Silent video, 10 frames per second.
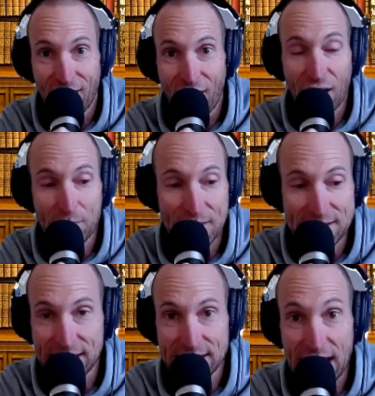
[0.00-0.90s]
on a
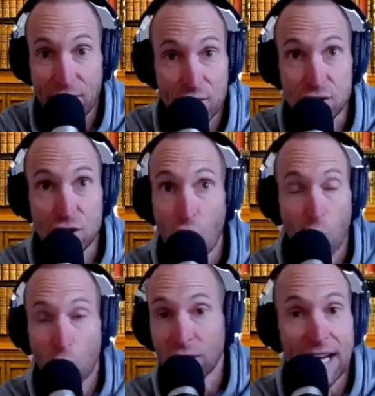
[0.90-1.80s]
business and there's
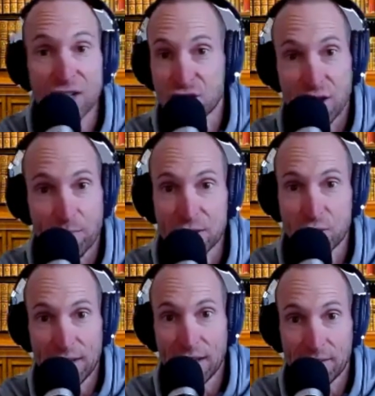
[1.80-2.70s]
no relationship
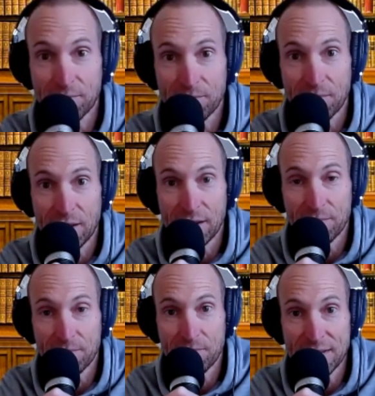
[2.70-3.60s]
between the, the
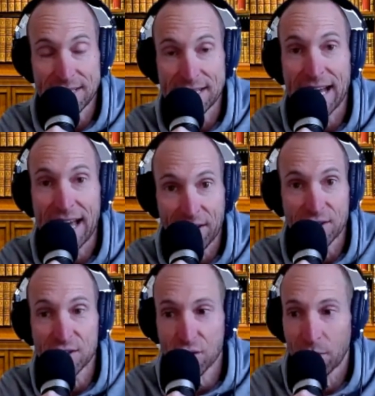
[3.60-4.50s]
business and the
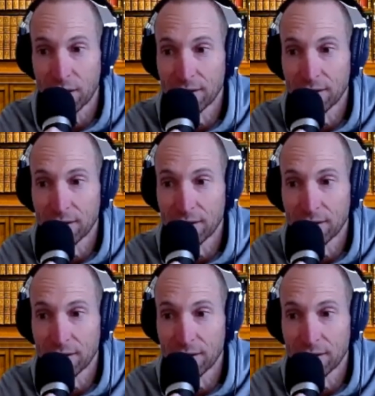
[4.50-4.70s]
consumer.